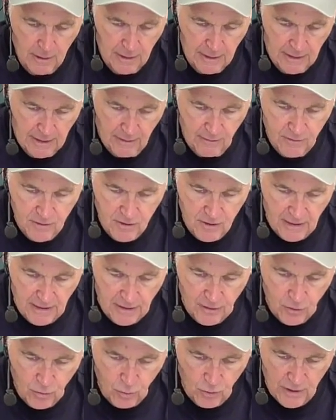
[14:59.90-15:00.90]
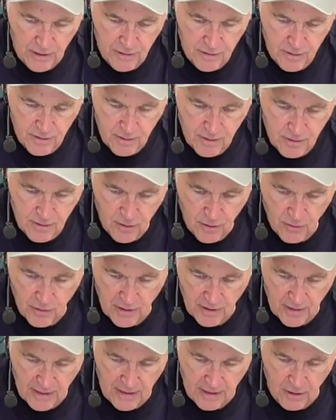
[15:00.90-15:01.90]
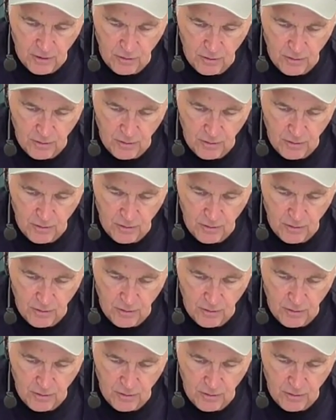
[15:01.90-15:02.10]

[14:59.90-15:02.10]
give a slight twist so that they go